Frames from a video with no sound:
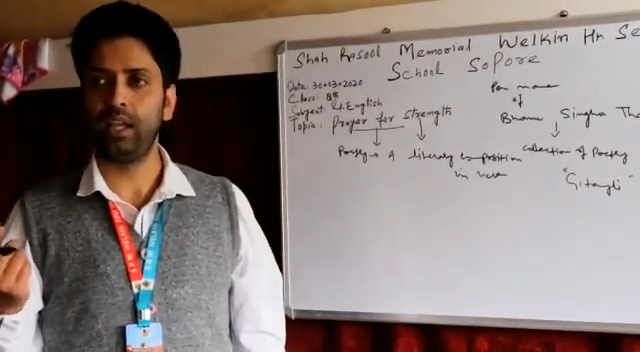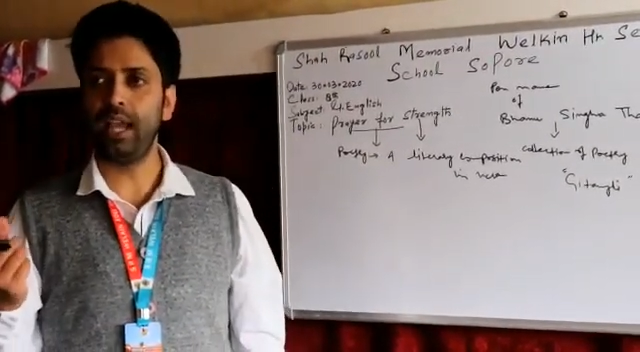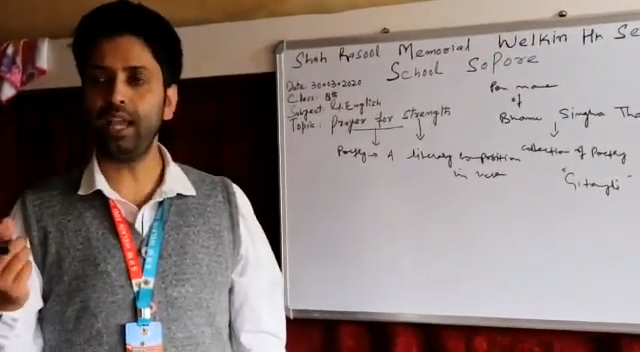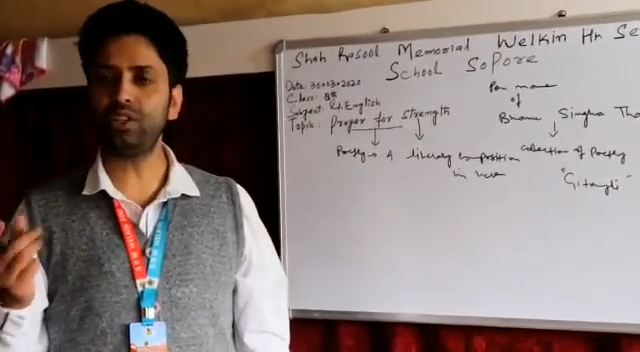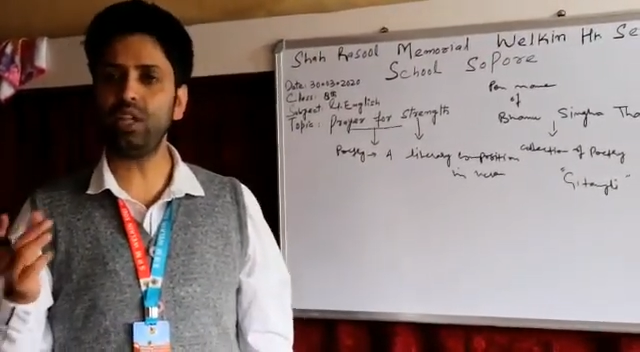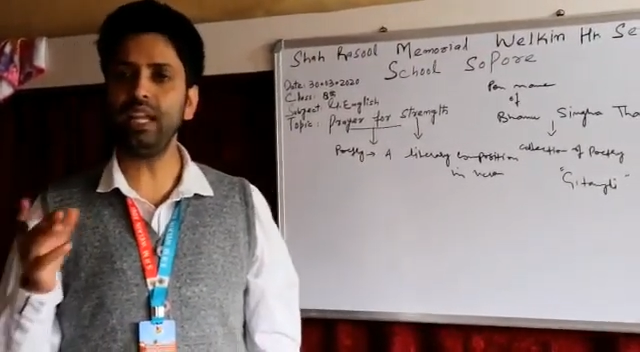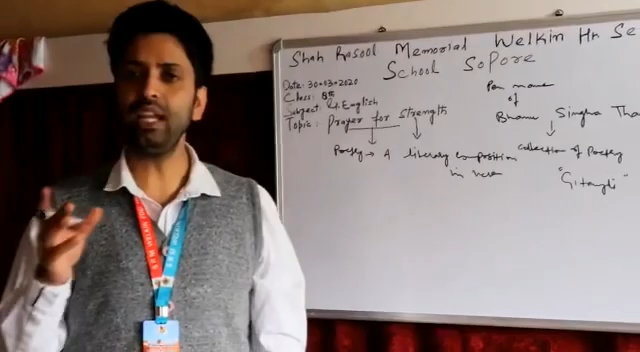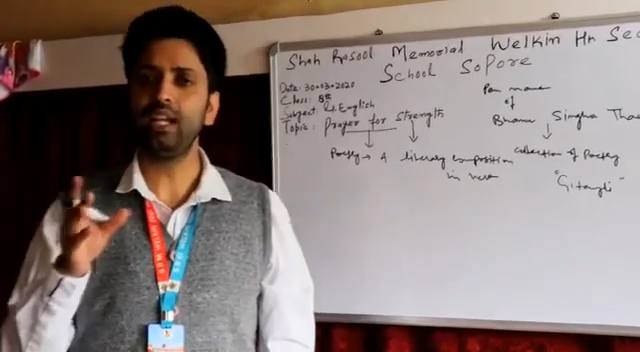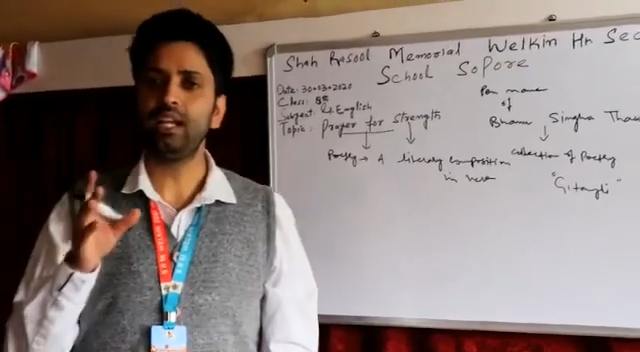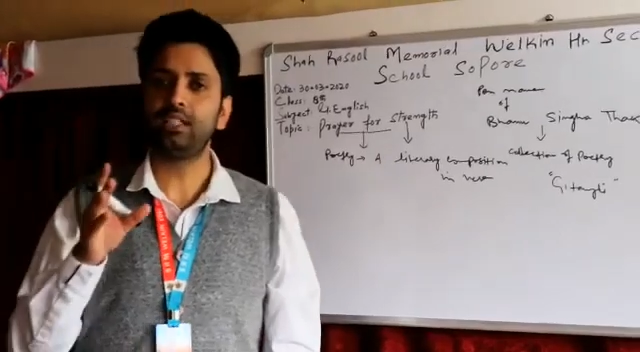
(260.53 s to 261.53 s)

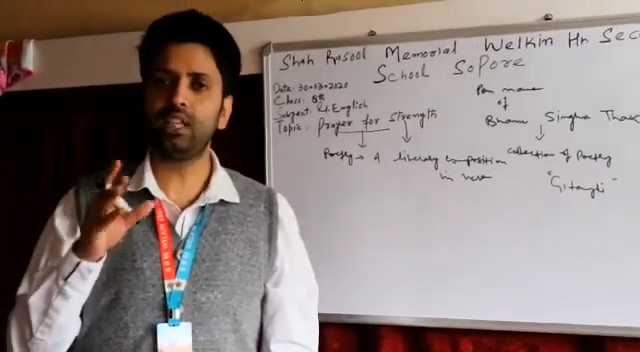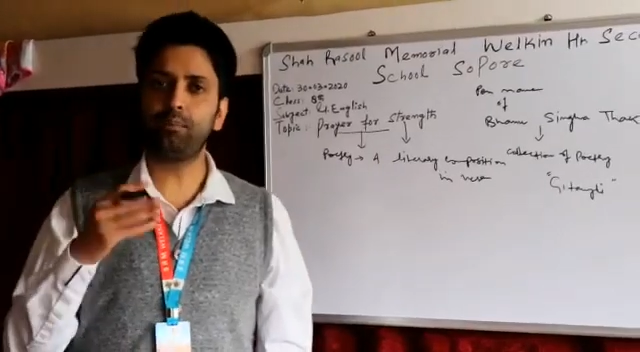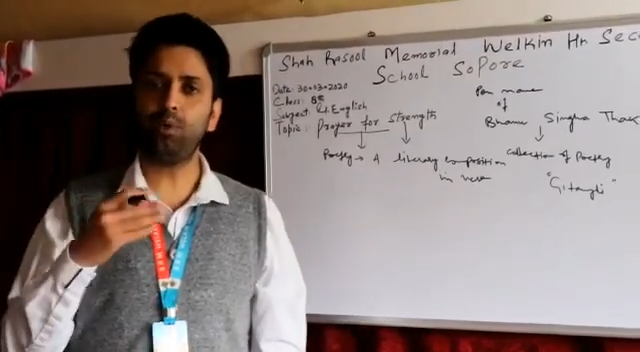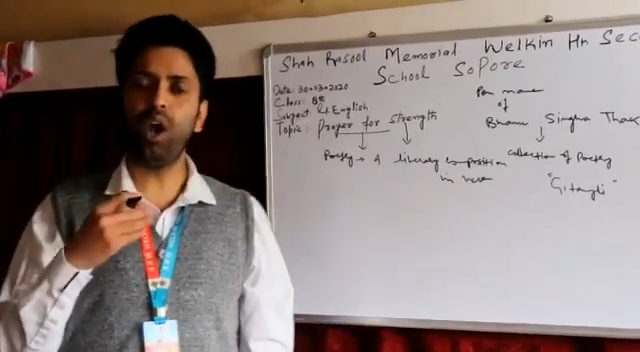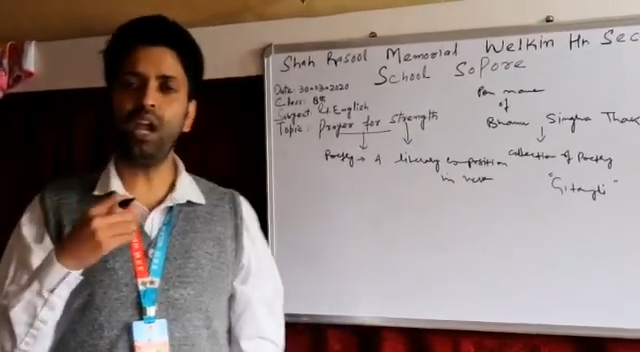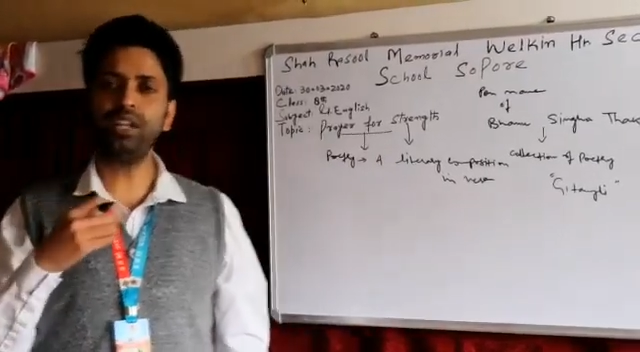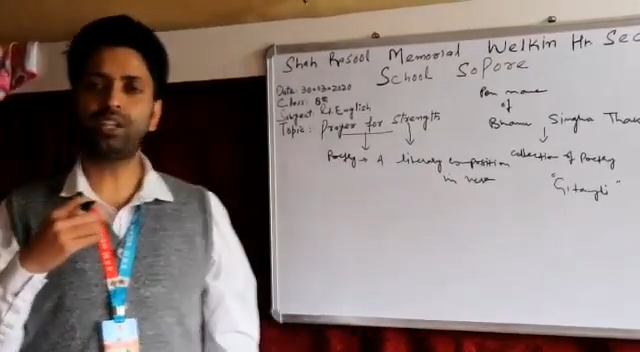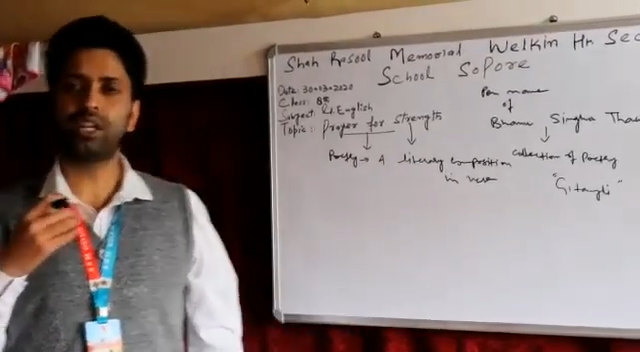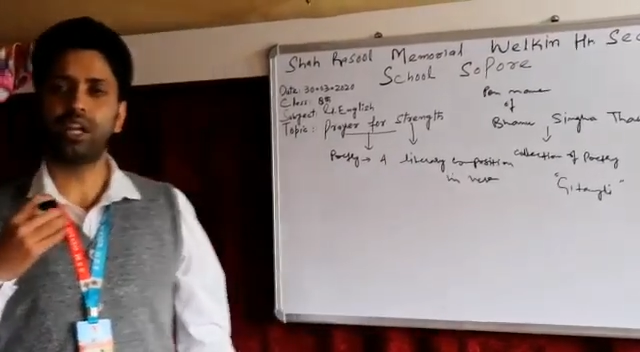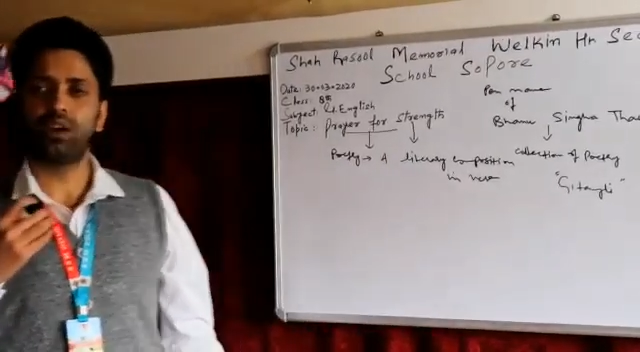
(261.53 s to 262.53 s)
Actually, the poet